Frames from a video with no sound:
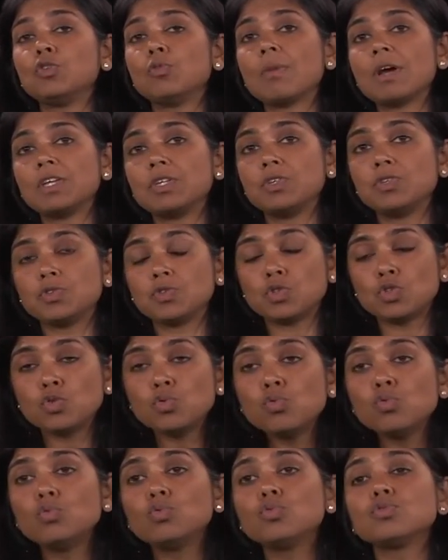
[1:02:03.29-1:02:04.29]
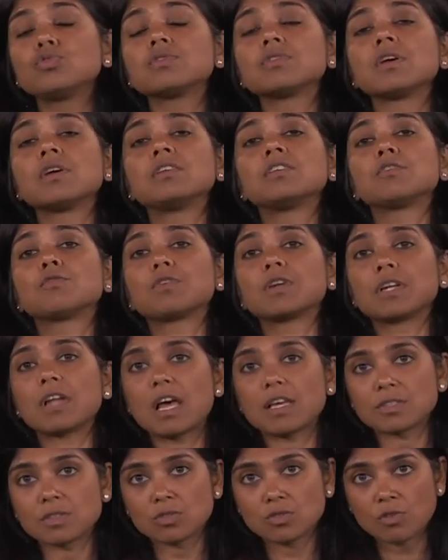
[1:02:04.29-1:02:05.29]
you might choose different
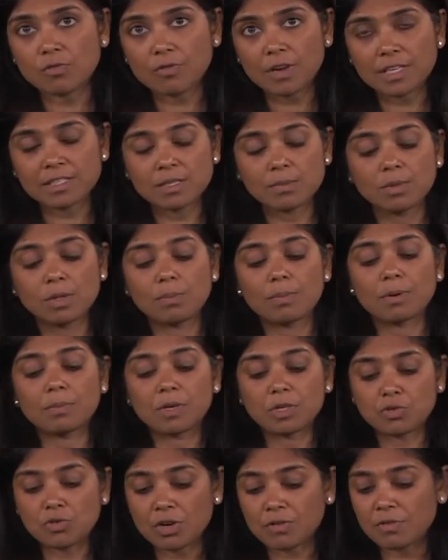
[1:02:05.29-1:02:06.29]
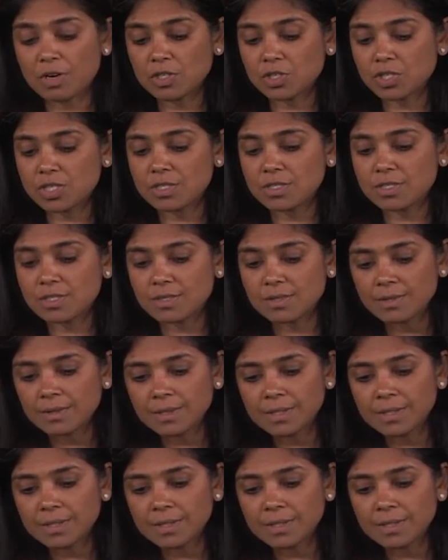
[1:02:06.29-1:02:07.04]
classes of flexible parametric functions.